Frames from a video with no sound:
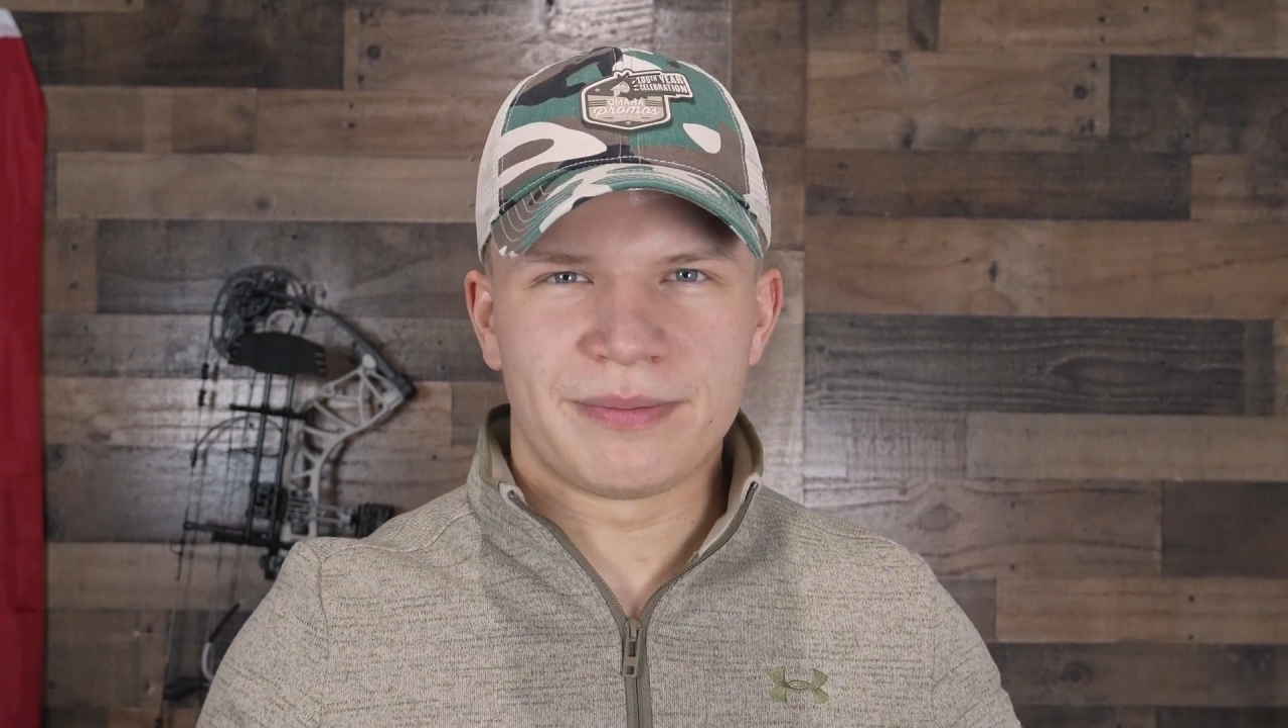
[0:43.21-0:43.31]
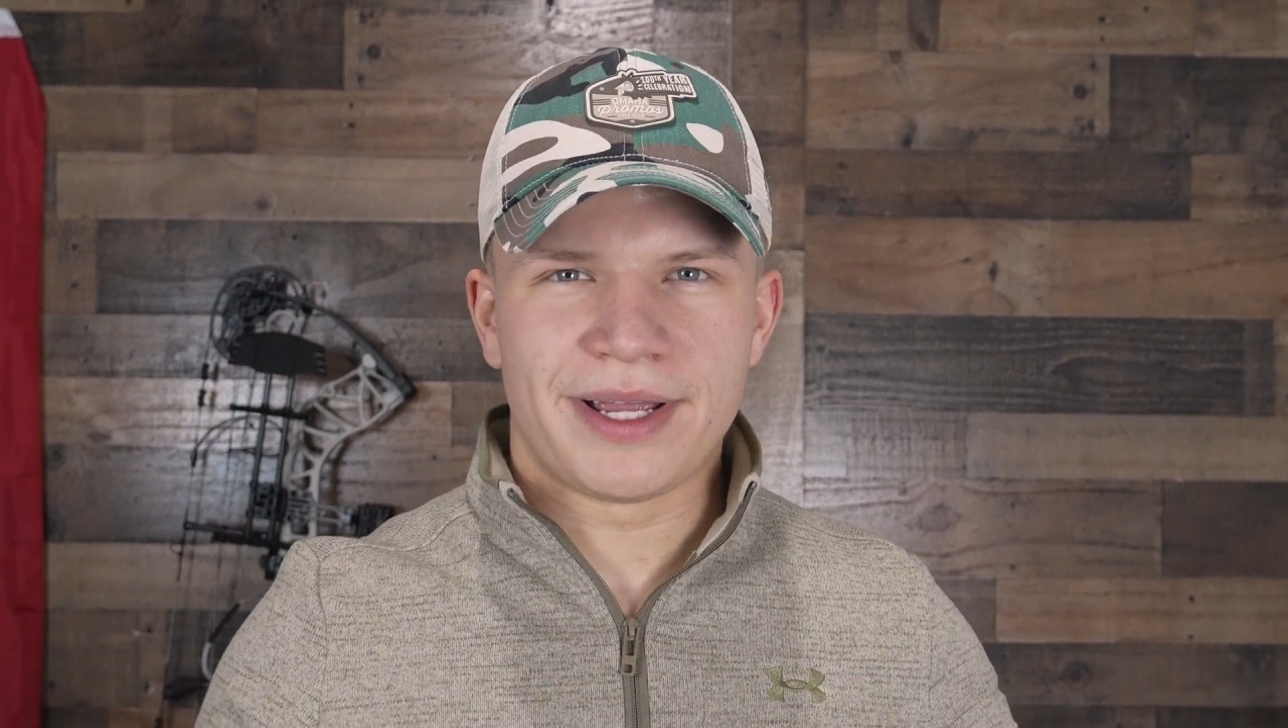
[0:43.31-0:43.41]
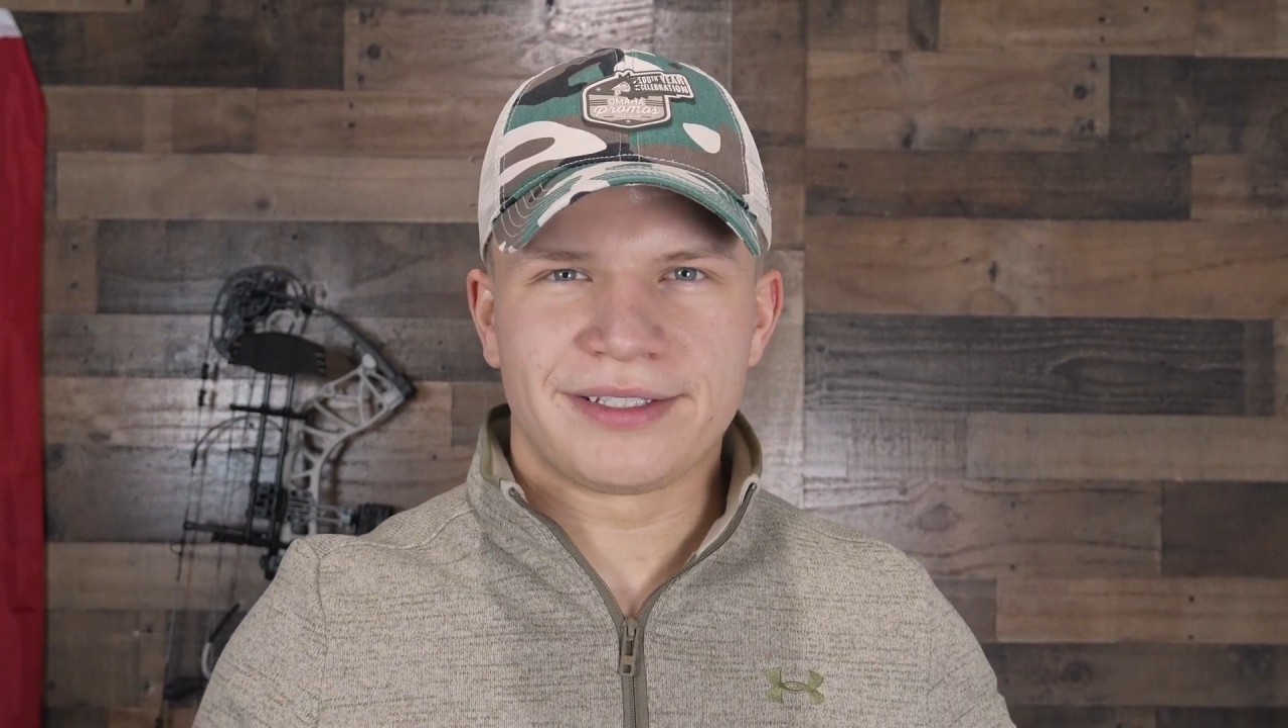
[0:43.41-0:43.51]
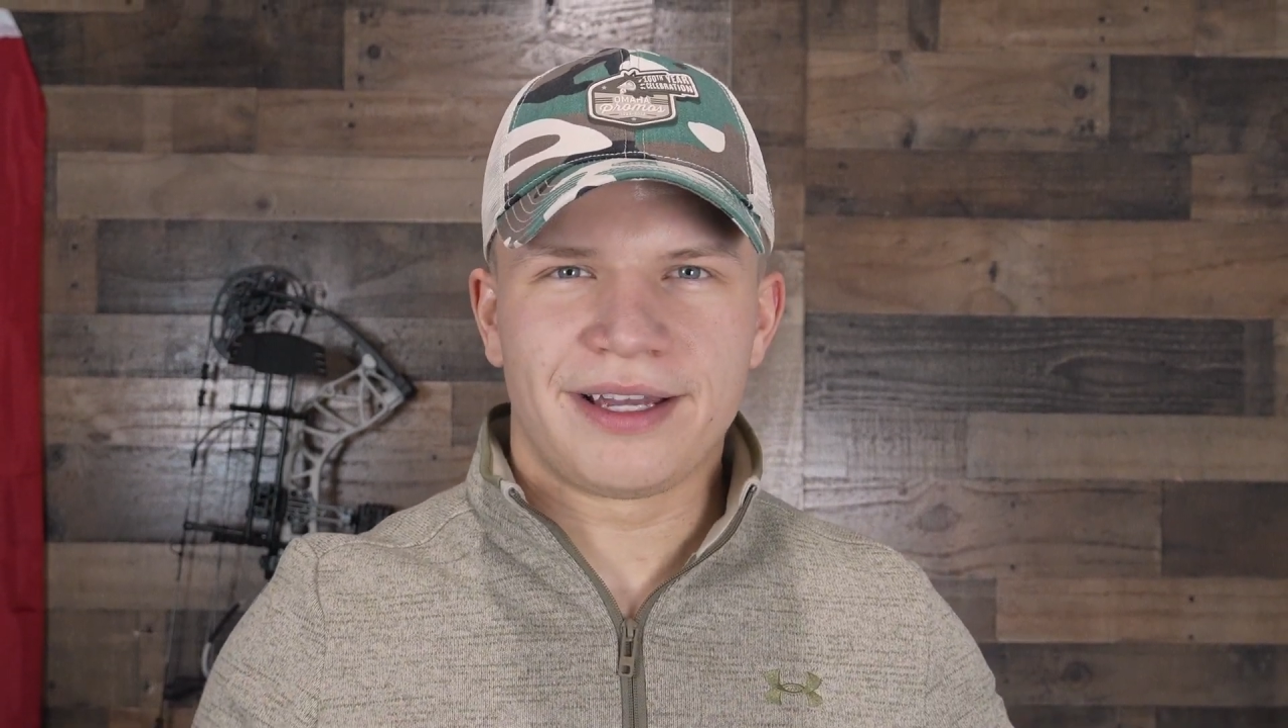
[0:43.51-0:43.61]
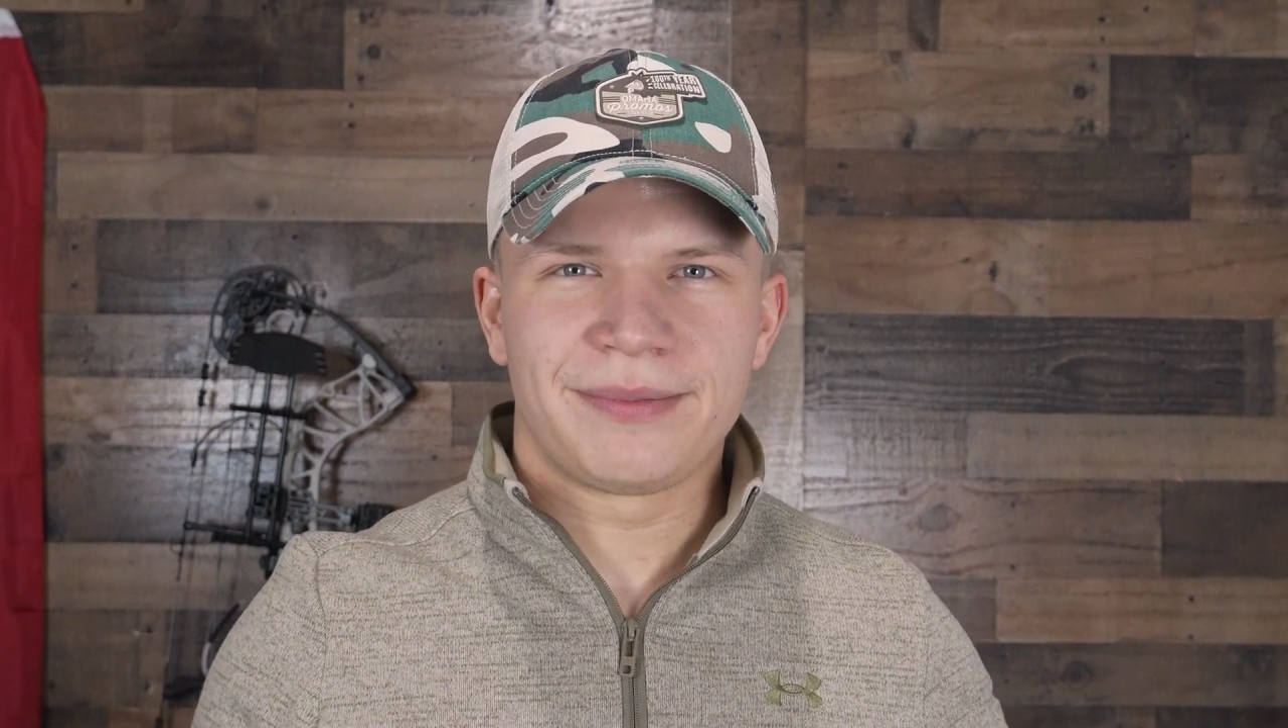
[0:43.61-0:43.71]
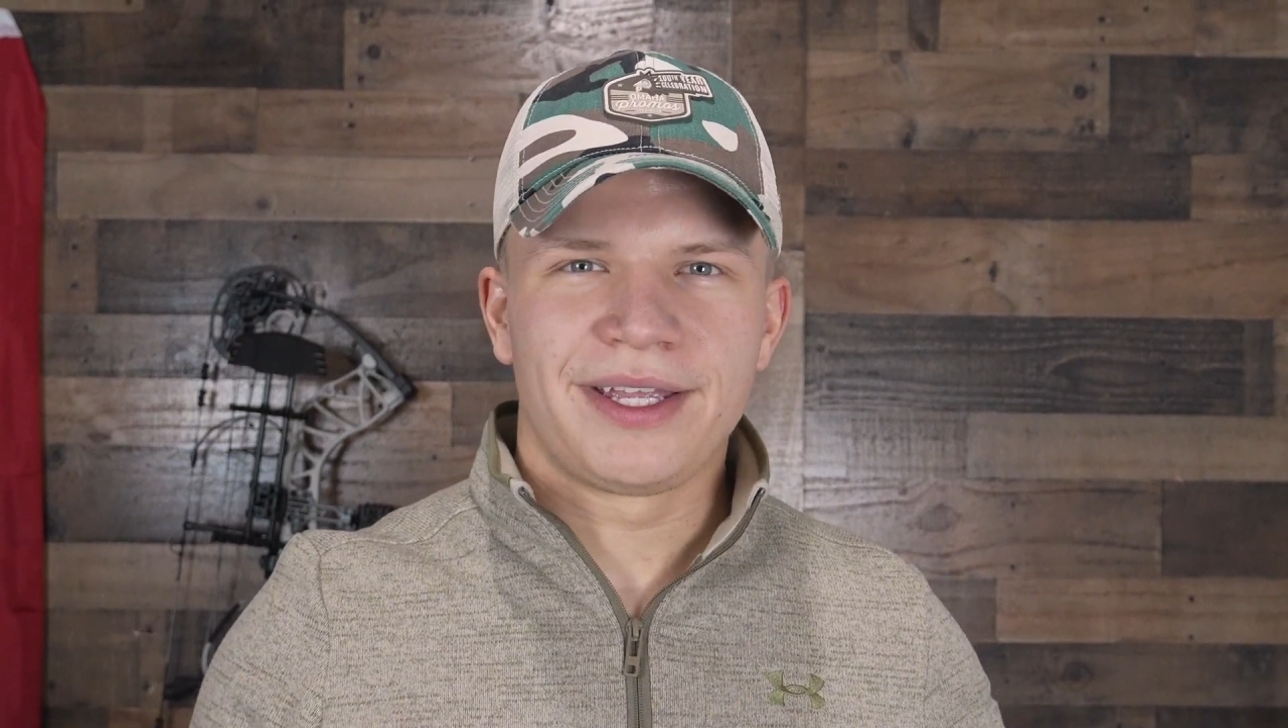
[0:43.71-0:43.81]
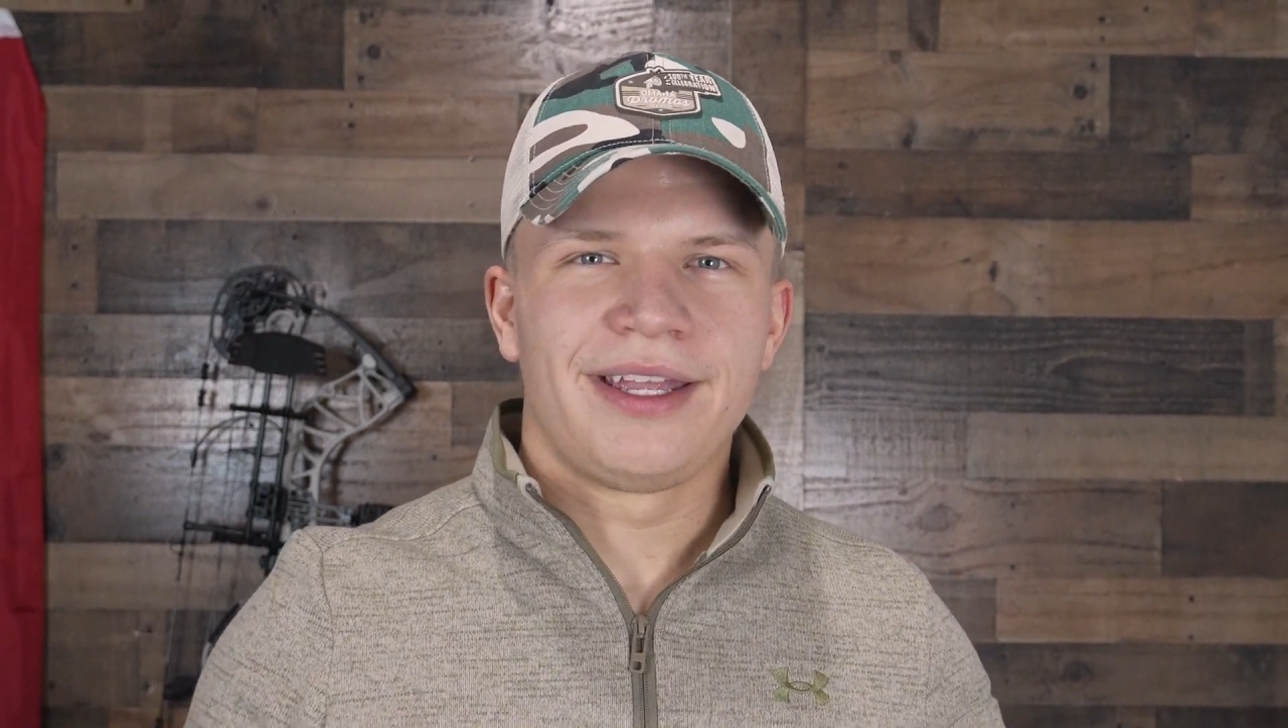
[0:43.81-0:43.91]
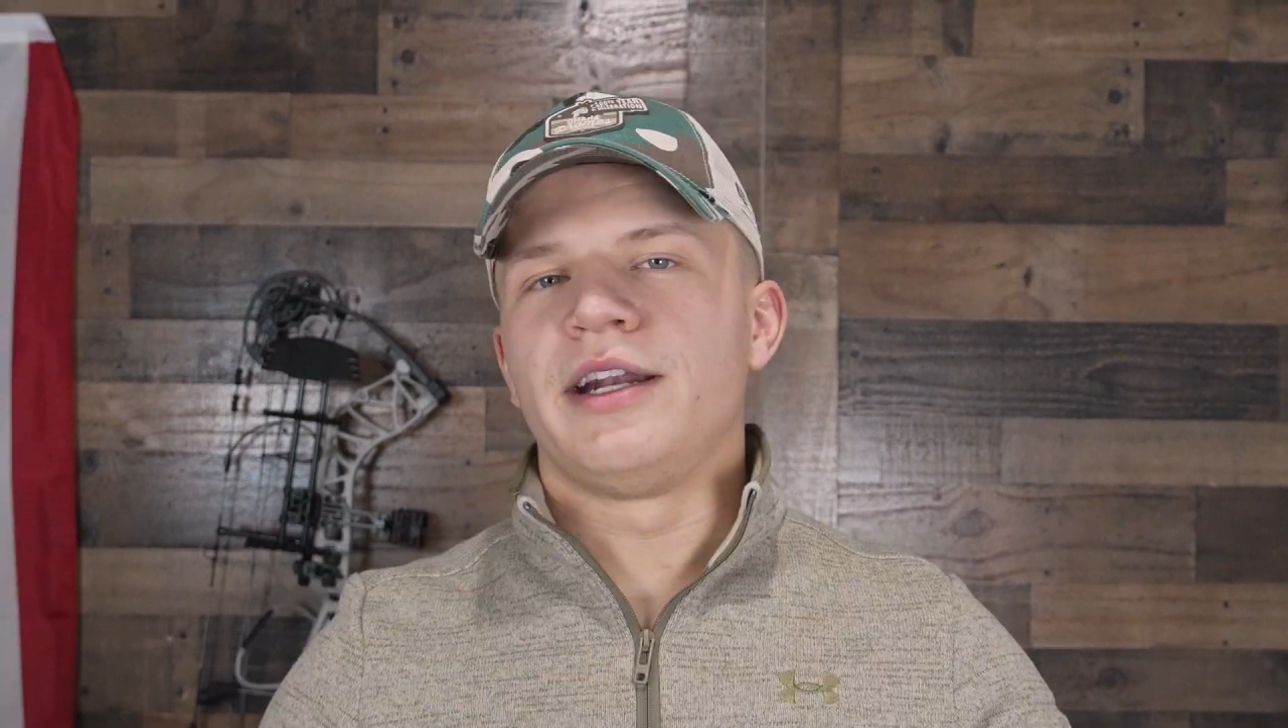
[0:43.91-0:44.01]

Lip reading: to mess up.